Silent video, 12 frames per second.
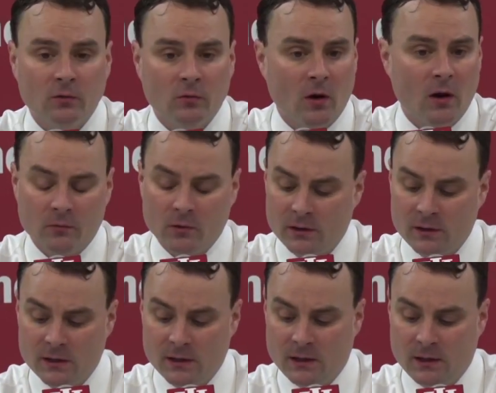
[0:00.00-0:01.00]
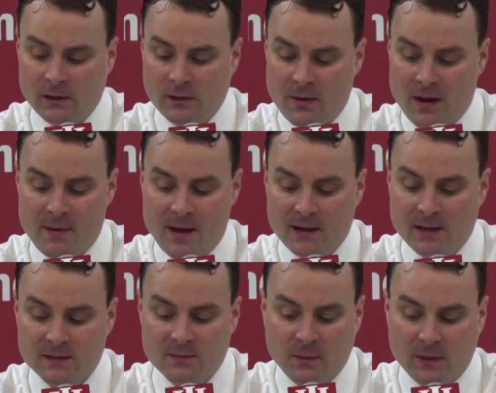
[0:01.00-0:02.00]
know, Deron really, in my mind,
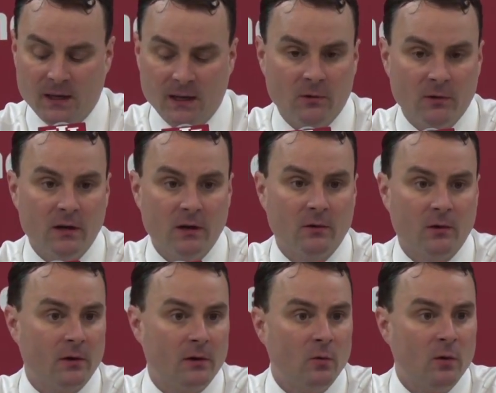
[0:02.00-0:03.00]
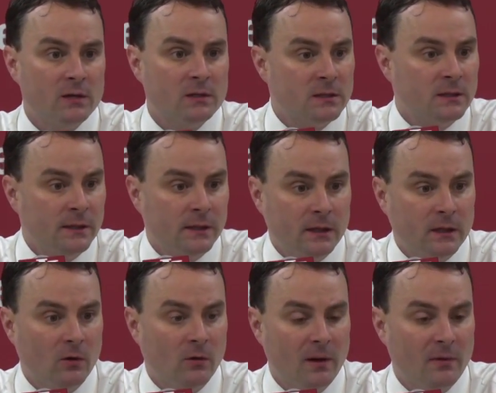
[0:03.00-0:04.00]
isn't playing anywhere near where he was, you
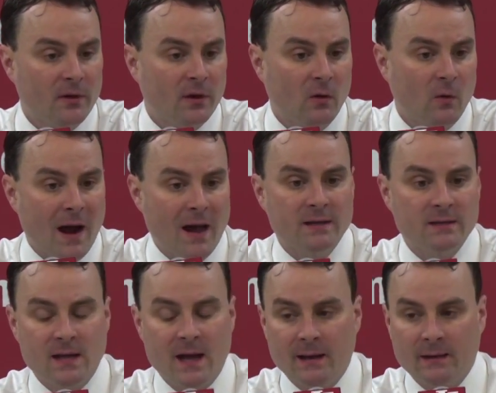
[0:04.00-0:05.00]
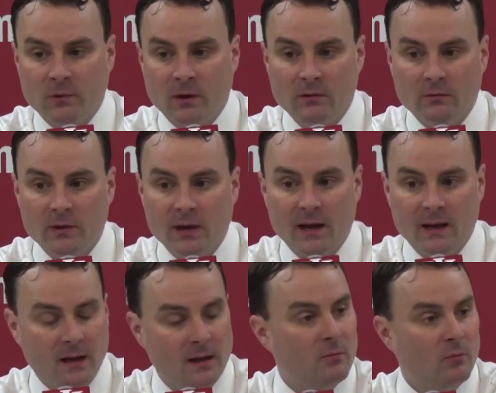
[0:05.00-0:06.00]
know, a month ago. Why is that? Well, we got to
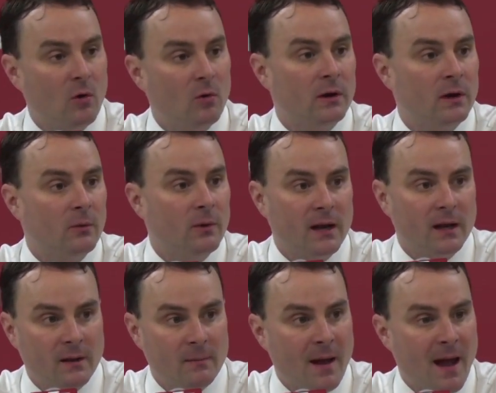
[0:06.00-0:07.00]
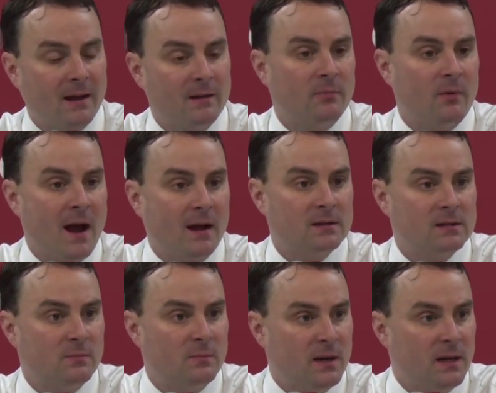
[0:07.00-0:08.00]
get him rolling again. We got to get him back in practice
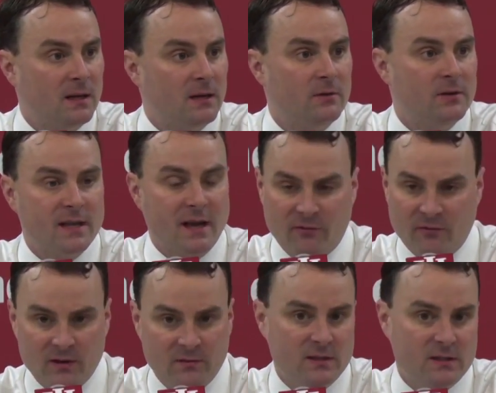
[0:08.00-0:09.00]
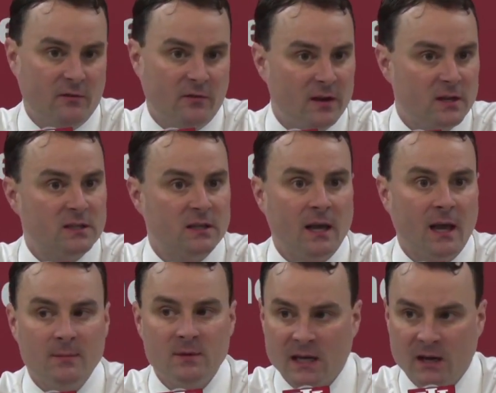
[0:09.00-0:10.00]
competing. You know, if he's going to finish in the
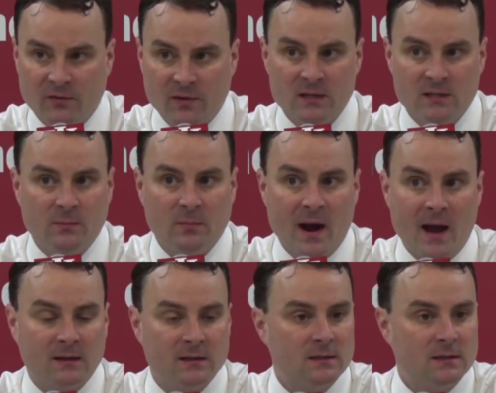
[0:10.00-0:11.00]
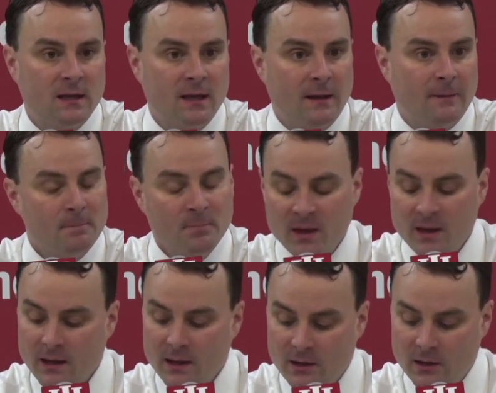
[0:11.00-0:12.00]
game, he's got to finish in practice, and he can't,
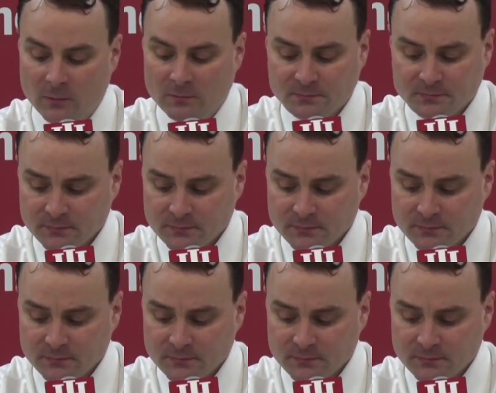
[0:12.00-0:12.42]
you know,